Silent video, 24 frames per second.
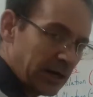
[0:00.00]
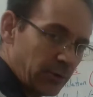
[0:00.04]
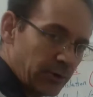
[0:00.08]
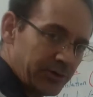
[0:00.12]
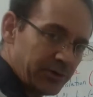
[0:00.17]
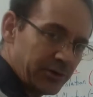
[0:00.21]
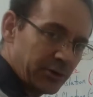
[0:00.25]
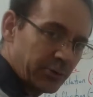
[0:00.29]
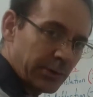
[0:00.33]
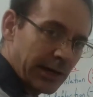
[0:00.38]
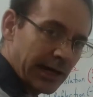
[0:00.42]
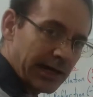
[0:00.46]
in
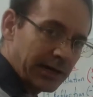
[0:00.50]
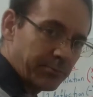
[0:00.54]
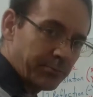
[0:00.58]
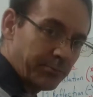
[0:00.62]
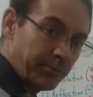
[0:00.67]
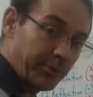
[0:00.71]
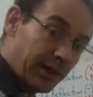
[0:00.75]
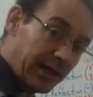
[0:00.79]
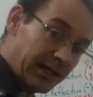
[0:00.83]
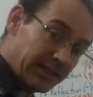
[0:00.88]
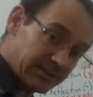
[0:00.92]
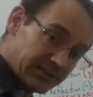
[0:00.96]
the right
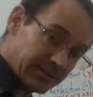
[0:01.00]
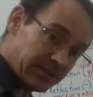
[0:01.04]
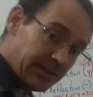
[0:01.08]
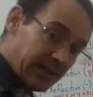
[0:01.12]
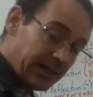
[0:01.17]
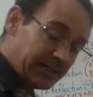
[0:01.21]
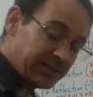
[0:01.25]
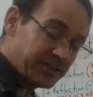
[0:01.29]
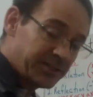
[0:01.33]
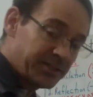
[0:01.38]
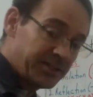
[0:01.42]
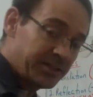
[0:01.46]
place, and
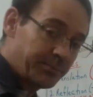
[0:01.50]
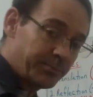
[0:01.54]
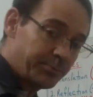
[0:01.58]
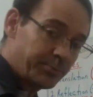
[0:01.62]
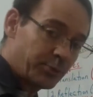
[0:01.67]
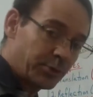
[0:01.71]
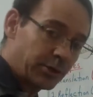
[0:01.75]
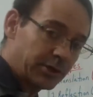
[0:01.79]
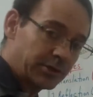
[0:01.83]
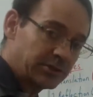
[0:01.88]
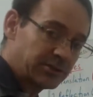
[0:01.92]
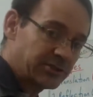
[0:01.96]
that's an
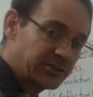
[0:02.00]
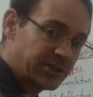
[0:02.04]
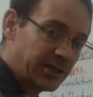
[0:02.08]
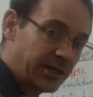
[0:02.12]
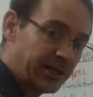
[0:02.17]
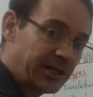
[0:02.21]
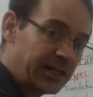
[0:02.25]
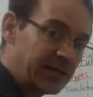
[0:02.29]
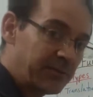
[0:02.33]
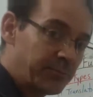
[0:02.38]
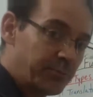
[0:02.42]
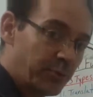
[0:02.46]
important
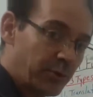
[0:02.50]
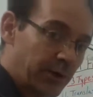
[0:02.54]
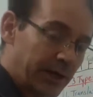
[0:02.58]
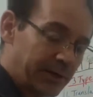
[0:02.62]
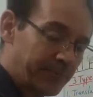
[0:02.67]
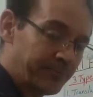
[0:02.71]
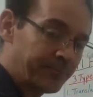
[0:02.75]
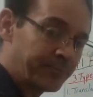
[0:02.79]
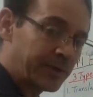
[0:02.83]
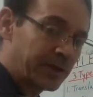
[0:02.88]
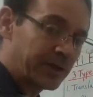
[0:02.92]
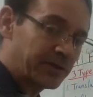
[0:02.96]
starting point.
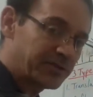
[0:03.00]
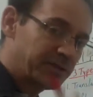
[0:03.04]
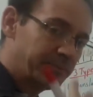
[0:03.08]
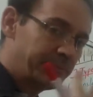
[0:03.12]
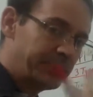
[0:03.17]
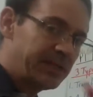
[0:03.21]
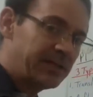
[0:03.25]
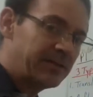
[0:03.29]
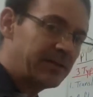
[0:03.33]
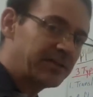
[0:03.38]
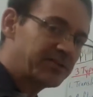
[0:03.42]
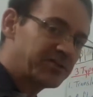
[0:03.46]
To
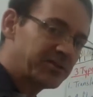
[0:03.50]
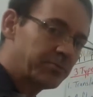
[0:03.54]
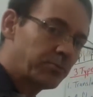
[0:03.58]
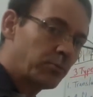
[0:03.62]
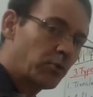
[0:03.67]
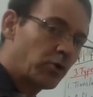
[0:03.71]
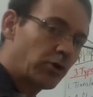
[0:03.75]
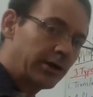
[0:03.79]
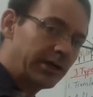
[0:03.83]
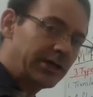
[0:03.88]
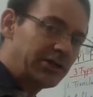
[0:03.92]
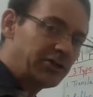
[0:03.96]
me, that's a
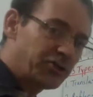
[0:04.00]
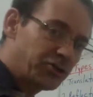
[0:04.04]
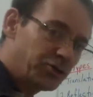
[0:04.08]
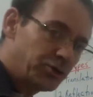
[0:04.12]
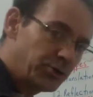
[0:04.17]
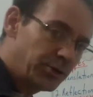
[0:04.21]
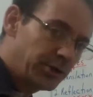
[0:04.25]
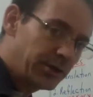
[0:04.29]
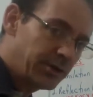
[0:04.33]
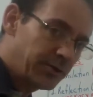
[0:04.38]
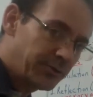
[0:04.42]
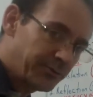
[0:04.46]
more
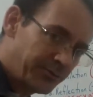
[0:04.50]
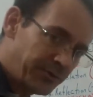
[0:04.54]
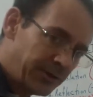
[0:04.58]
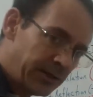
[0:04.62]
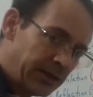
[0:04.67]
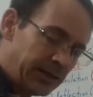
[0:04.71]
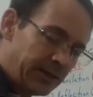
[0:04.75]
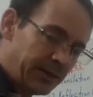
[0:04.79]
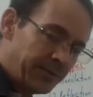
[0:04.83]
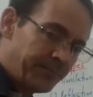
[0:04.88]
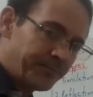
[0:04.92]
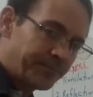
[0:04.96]
intuitive
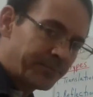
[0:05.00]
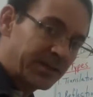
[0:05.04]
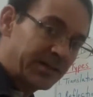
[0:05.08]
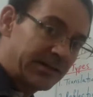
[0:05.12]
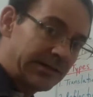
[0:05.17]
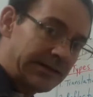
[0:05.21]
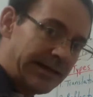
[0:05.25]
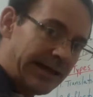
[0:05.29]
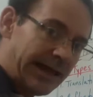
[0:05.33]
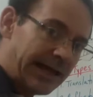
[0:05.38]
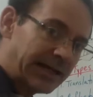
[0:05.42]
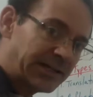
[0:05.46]

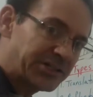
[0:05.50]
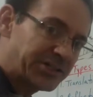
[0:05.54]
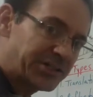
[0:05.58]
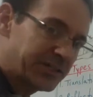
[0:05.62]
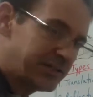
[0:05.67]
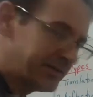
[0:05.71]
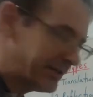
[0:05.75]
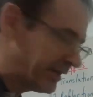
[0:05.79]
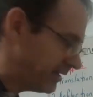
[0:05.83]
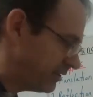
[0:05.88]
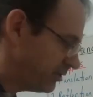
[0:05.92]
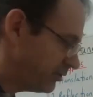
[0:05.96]
connection
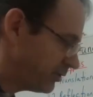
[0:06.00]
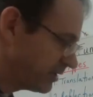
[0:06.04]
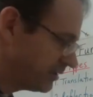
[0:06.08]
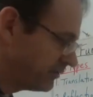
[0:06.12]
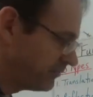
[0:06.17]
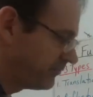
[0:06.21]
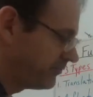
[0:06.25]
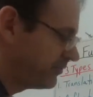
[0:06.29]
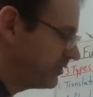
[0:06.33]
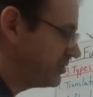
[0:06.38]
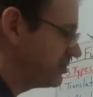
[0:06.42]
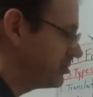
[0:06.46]
that you can
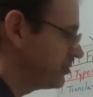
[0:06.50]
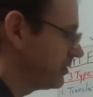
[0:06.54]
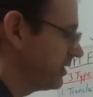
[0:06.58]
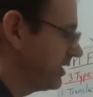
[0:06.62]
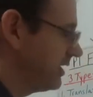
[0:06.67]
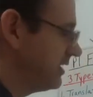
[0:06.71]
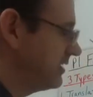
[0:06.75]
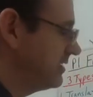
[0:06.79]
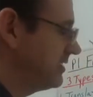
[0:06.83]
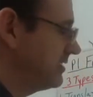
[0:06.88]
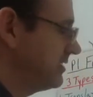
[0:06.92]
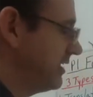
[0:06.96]
visually
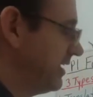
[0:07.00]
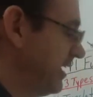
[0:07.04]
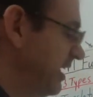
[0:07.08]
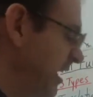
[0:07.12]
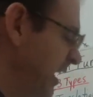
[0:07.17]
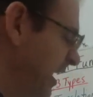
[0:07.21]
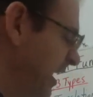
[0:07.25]
see.